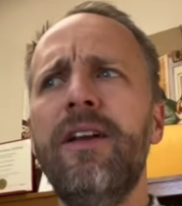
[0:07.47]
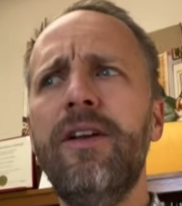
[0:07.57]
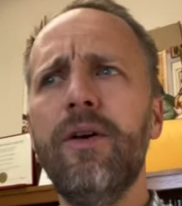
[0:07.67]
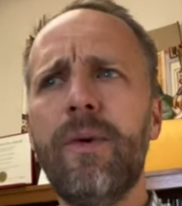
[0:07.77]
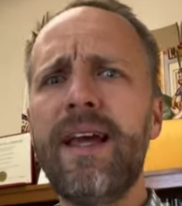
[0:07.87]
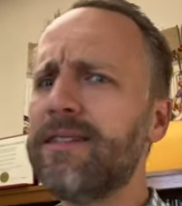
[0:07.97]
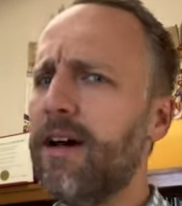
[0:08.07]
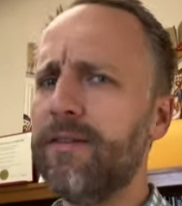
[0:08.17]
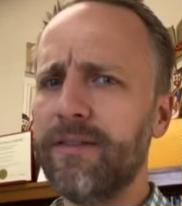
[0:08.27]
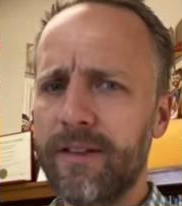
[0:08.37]
new ways
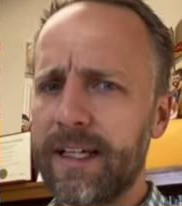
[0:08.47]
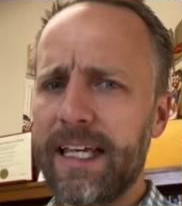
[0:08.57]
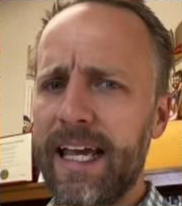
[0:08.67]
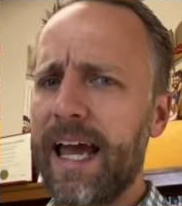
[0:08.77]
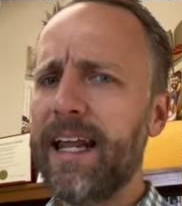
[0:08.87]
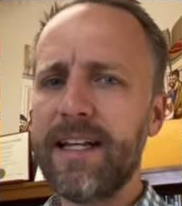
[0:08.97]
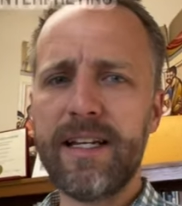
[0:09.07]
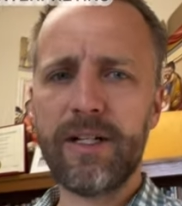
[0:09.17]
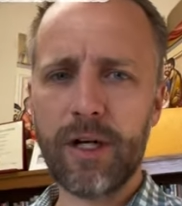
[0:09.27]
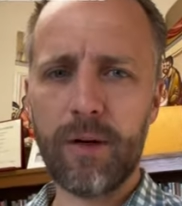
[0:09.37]
of looking at and
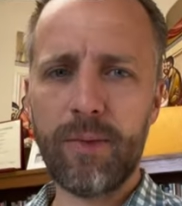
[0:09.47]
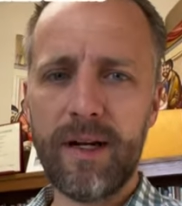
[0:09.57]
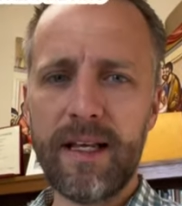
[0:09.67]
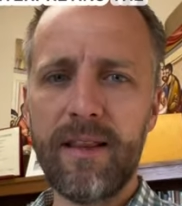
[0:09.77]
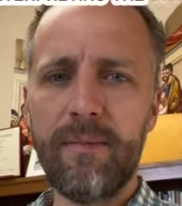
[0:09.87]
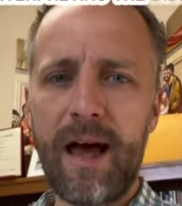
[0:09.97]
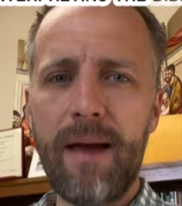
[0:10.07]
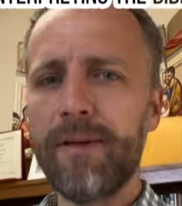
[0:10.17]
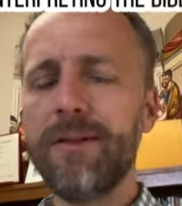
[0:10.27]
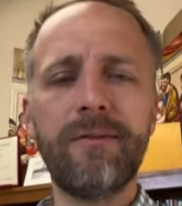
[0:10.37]
interpreting the
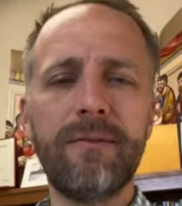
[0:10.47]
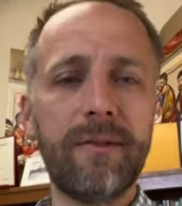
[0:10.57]
Bible,